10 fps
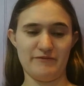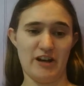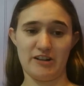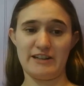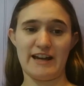
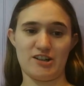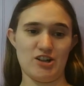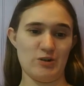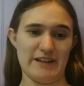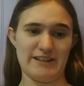a
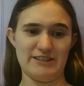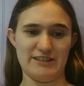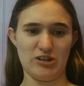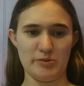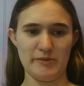gecko that is
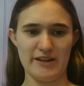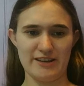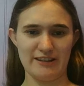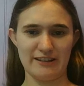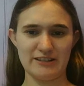in our myth.
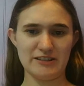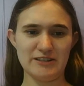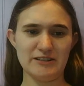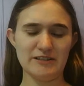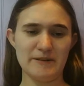Like,
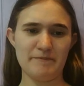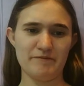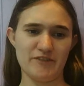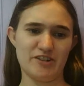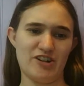
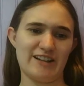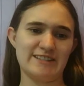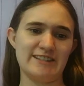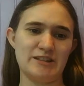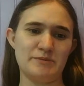
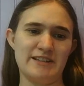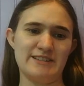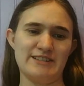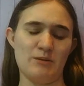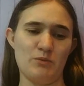dragons need to be in
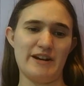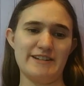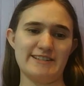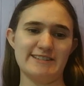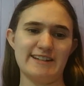some way
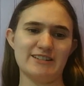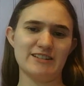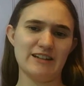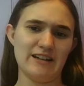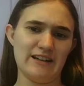distinct.
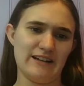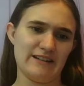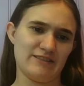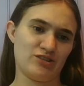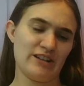
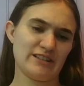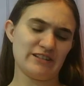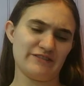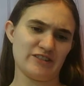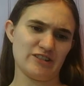So that's
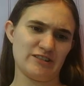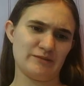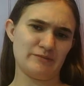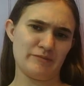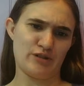the first
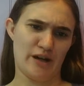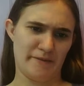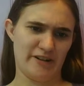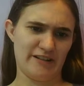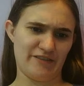and
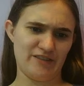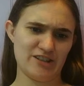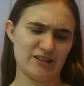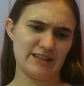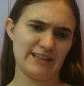primary
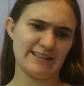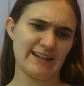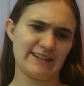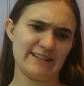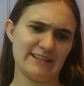definition. The
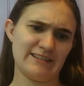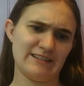second